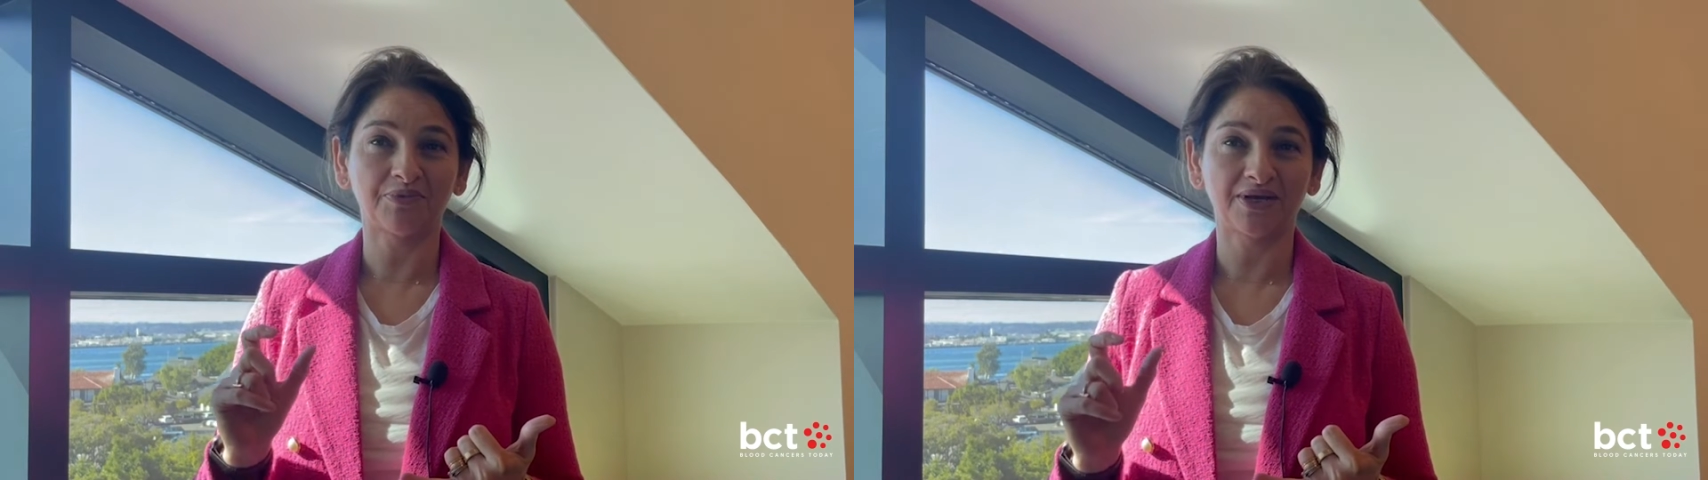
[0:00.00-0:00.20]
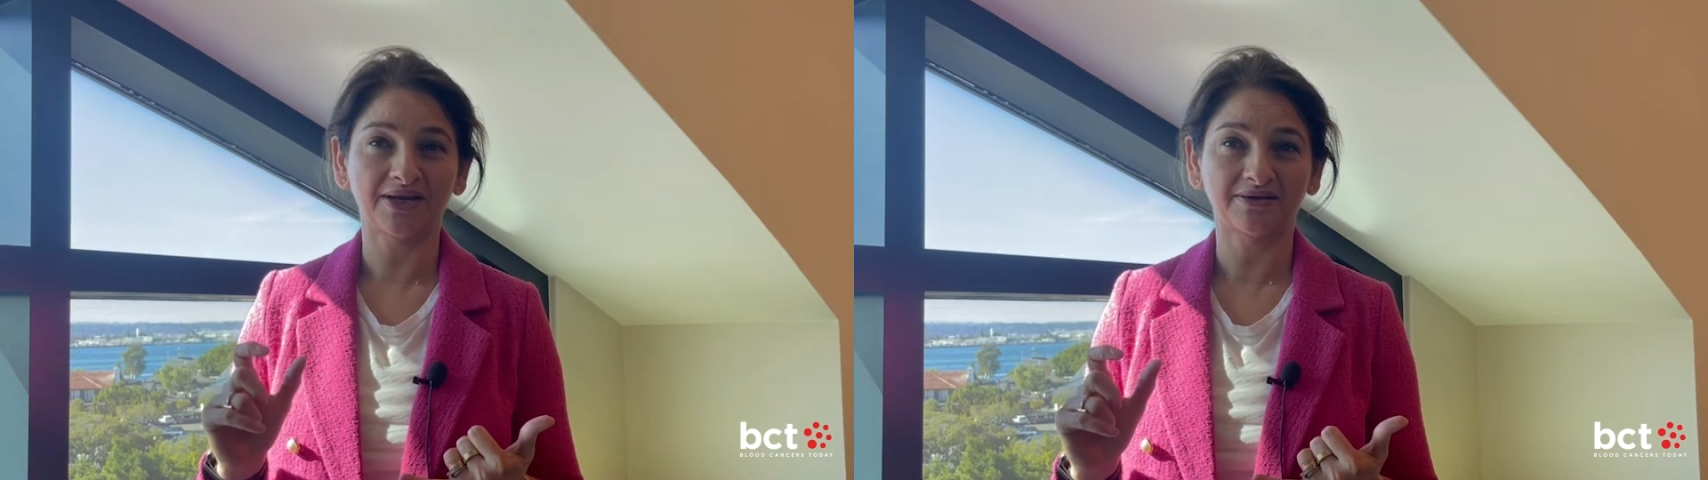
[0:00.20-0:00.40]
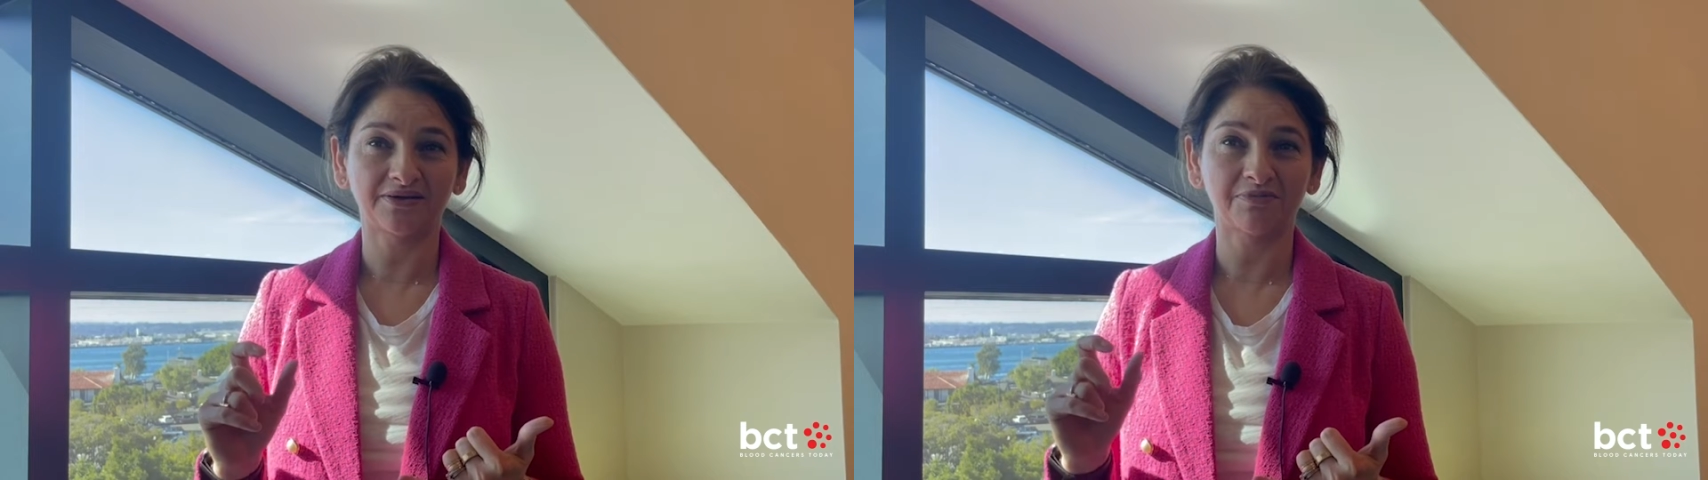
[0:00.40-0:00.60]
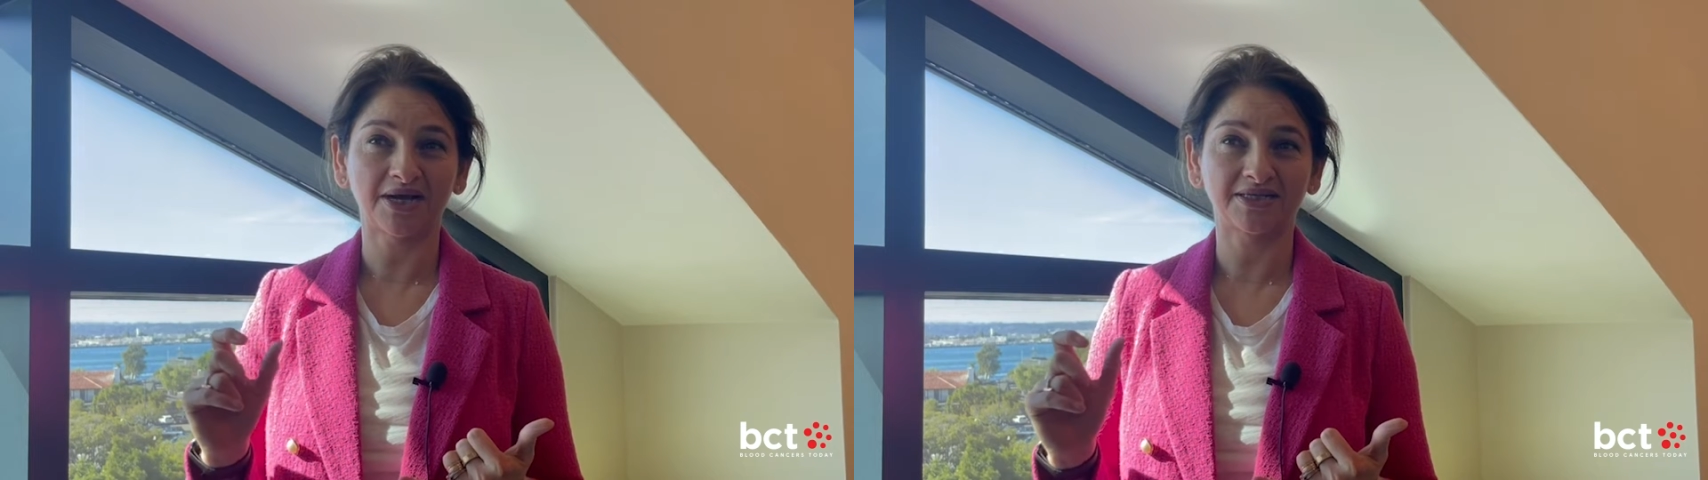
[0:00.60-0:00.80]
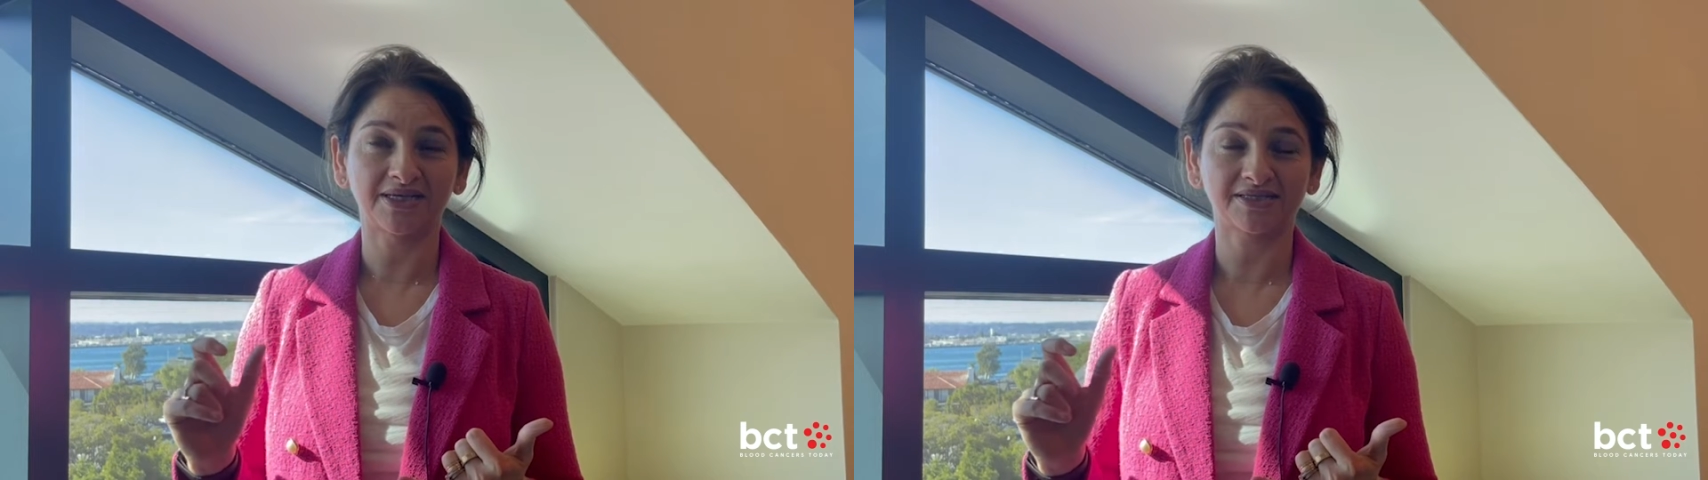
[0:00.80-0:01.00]
with
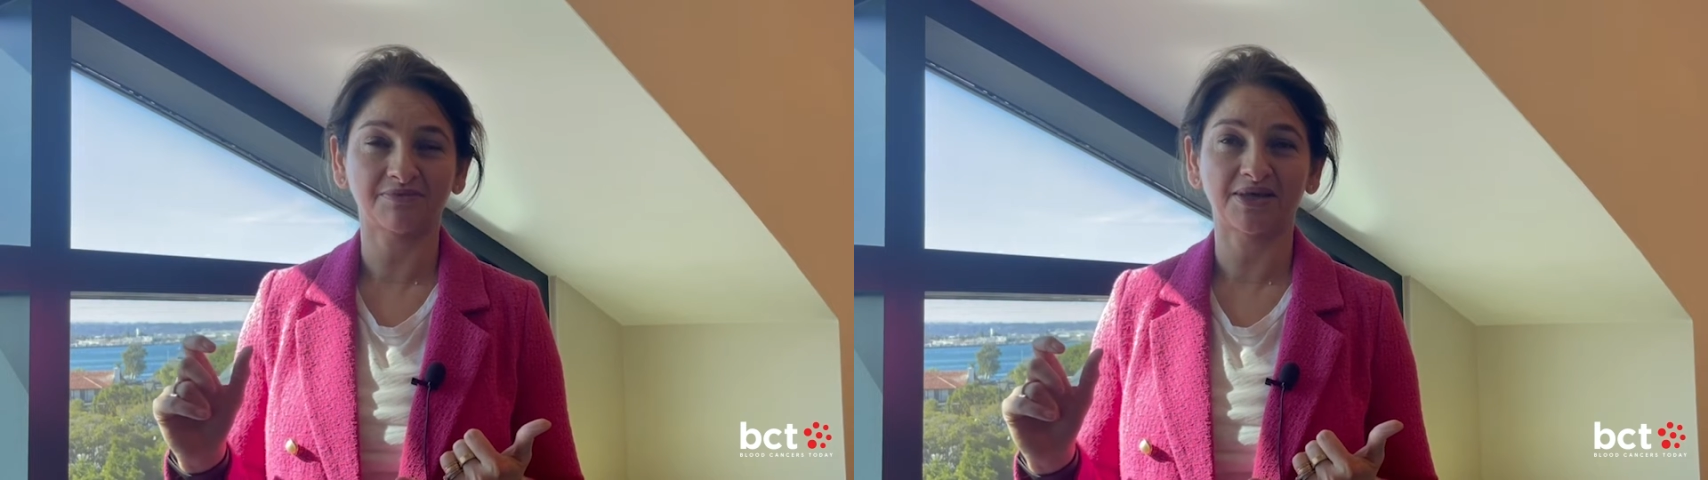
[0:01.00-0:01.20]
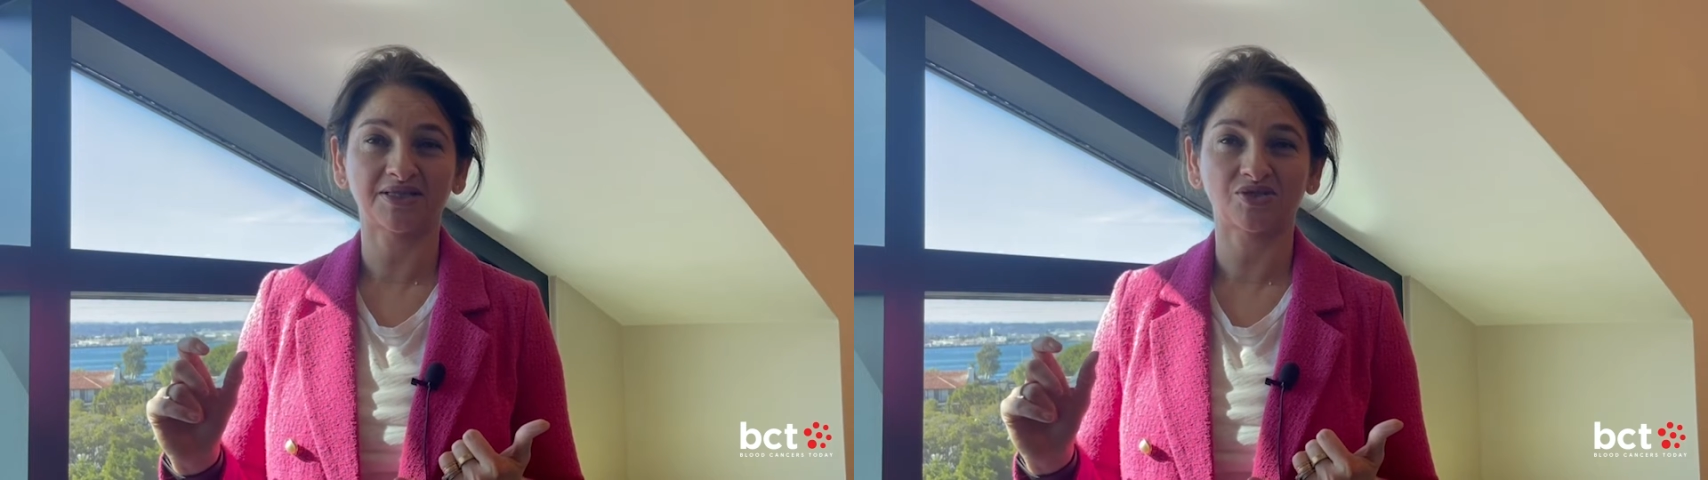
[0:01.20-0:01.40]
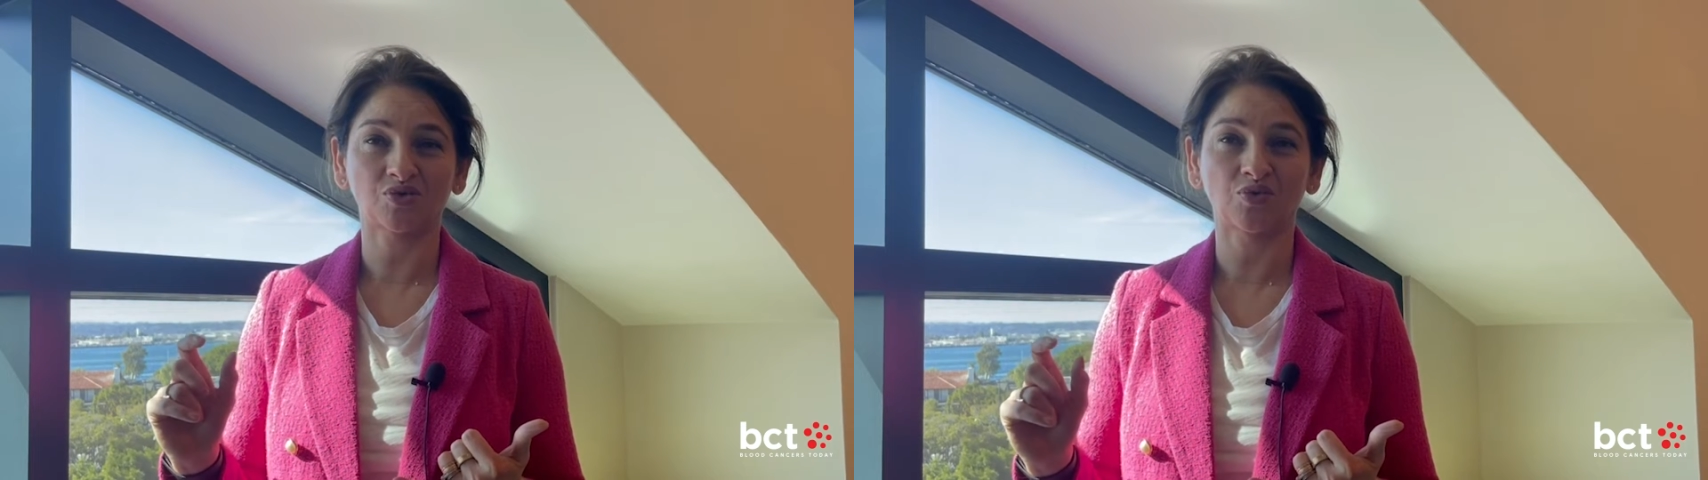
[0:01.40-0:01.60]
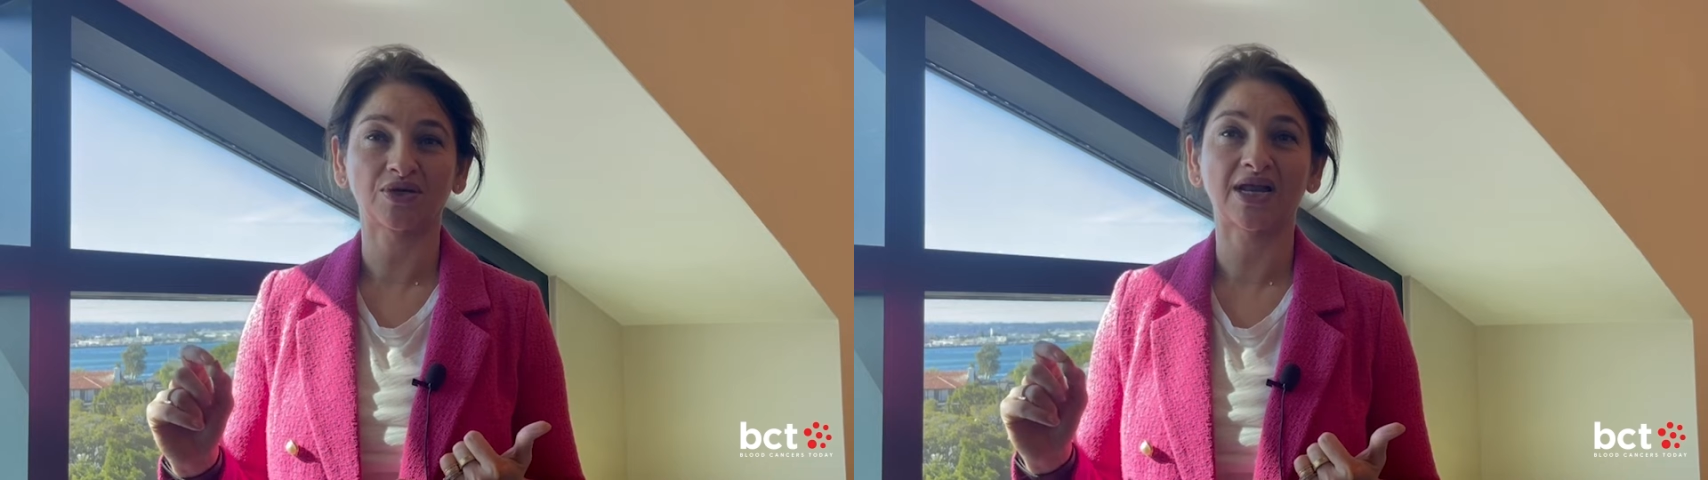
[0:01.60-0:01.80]
lenalidomide, dexamethasone,